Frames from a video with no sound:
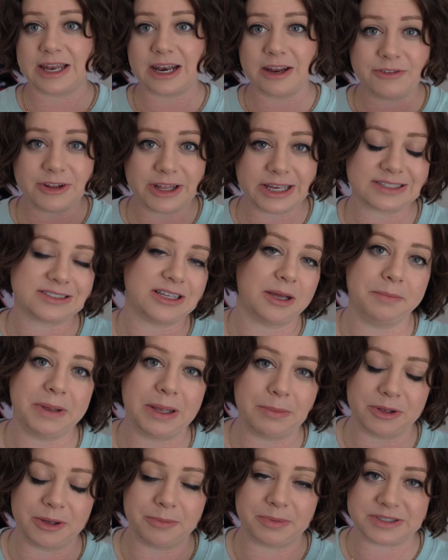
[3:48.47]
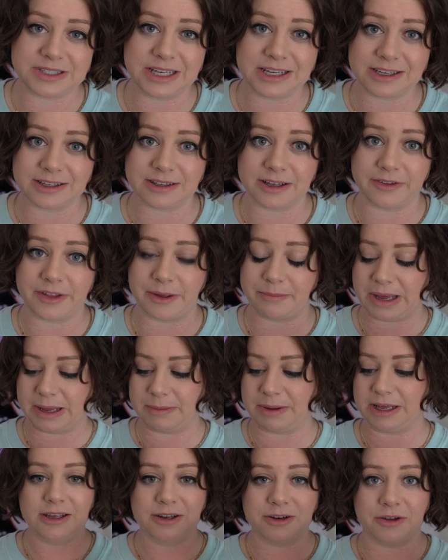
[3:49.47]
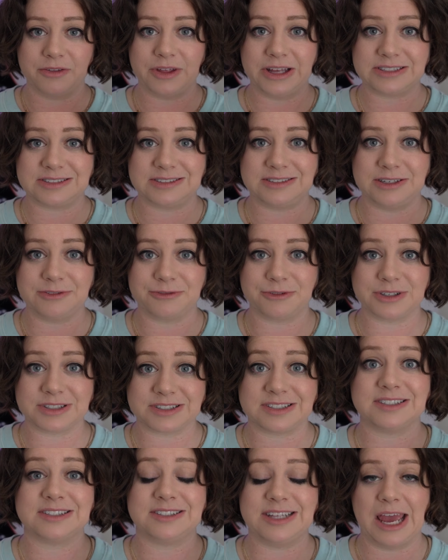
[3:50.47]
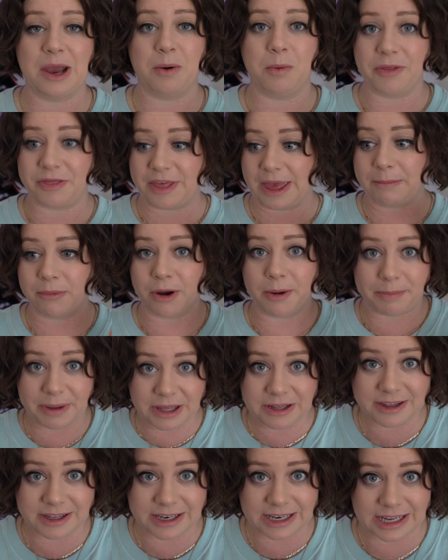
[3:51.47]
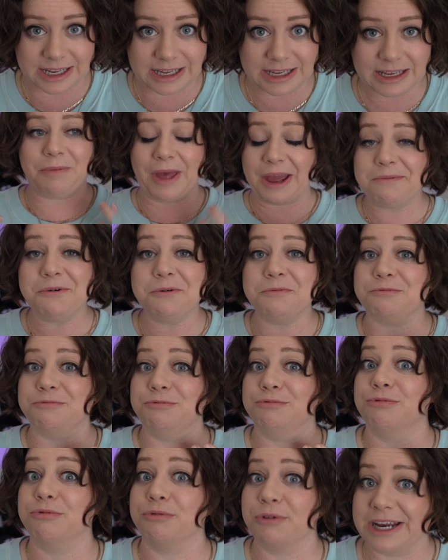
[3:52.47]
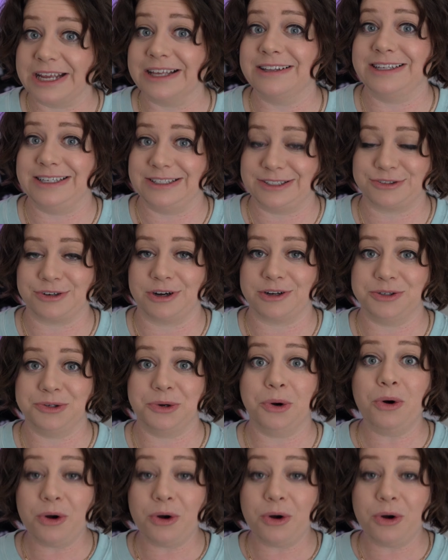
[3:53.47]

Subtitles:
And I feel like some people in particular that maybe, you know, there's differences there with their mobility, they will really struggle.